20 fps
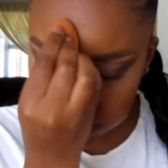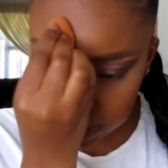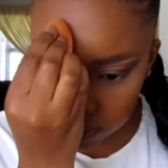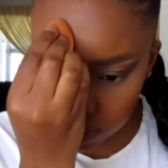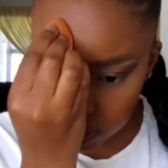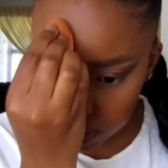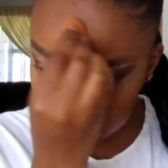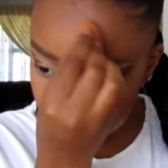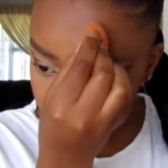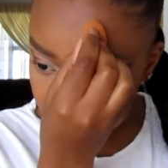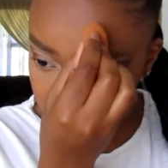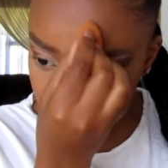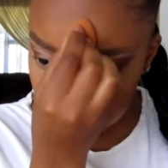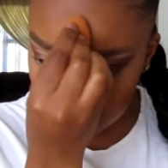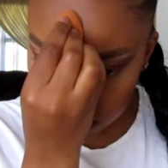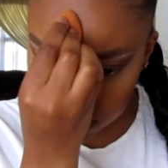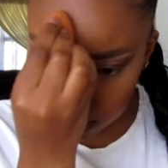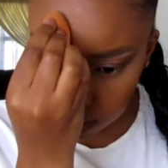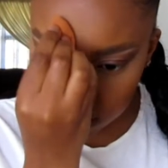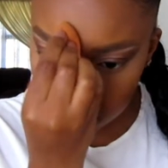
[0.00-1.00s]
right
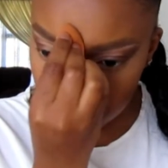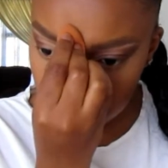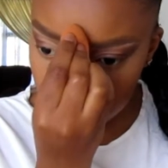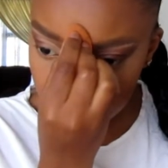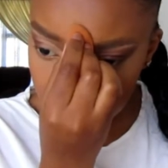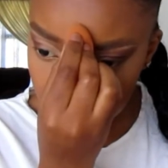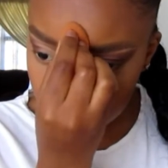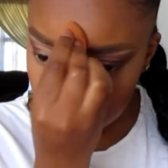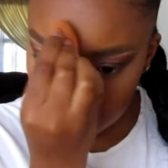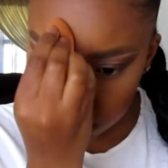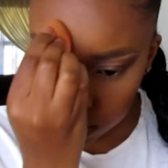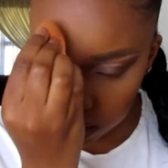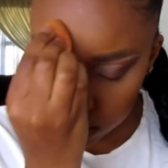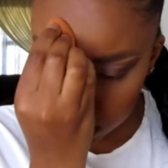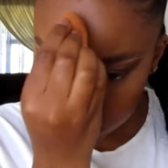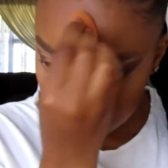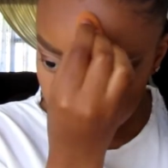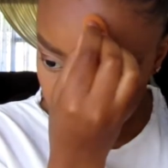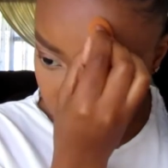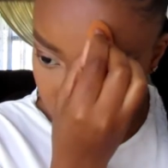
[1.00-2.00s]
there,
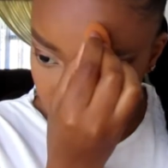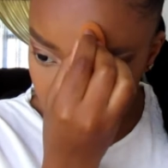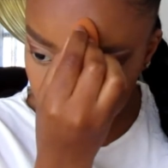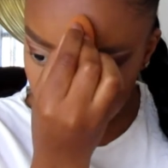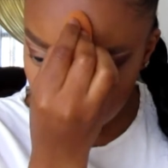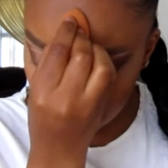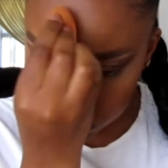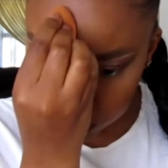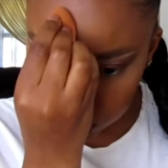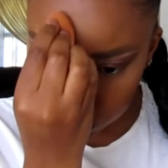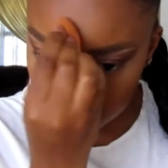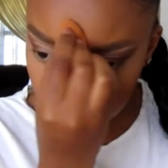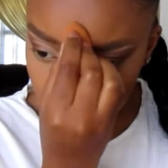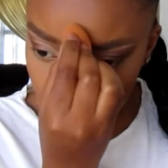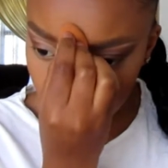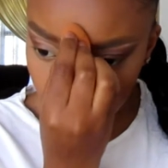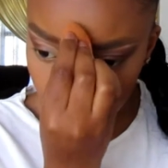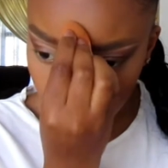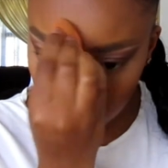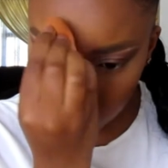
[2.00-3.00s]
not
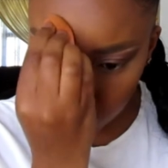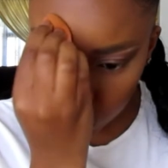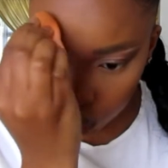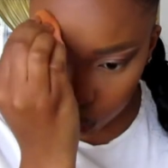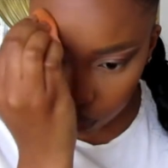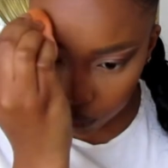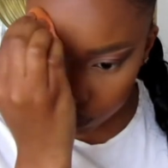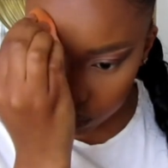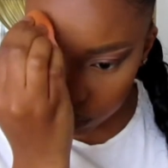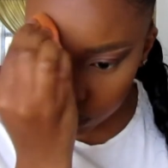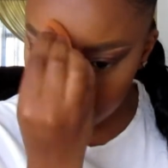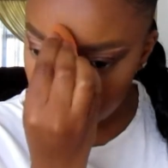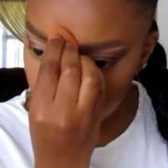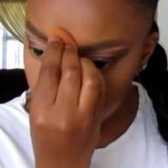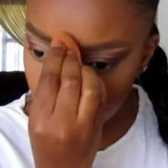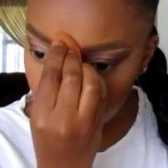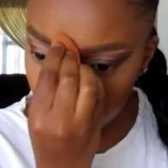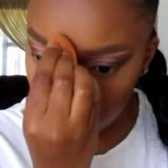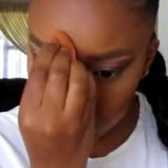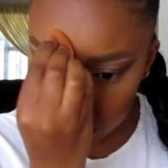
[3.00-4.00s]
all over the
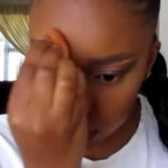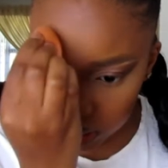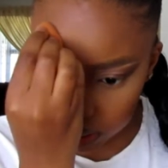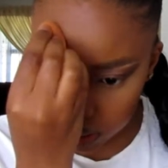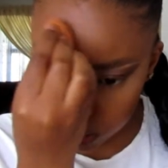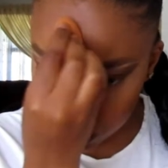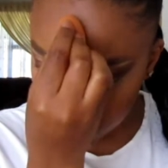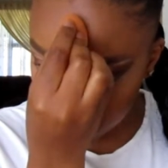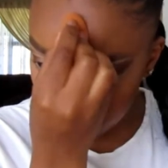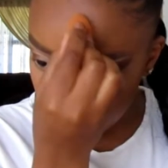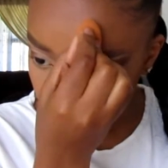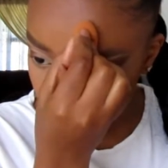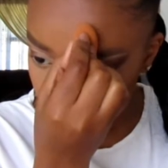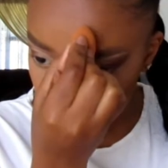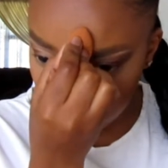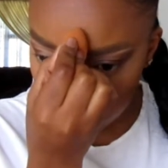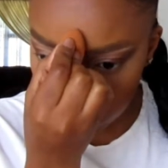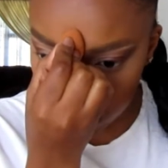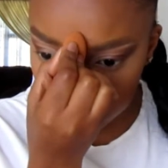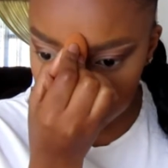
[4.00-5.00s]
forehead and all
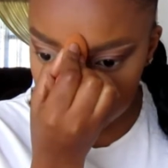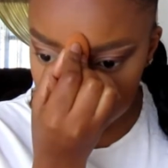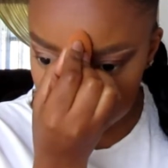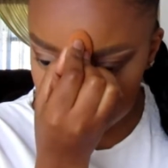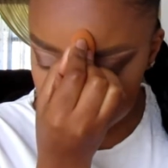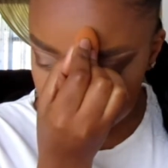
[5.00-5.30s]
around.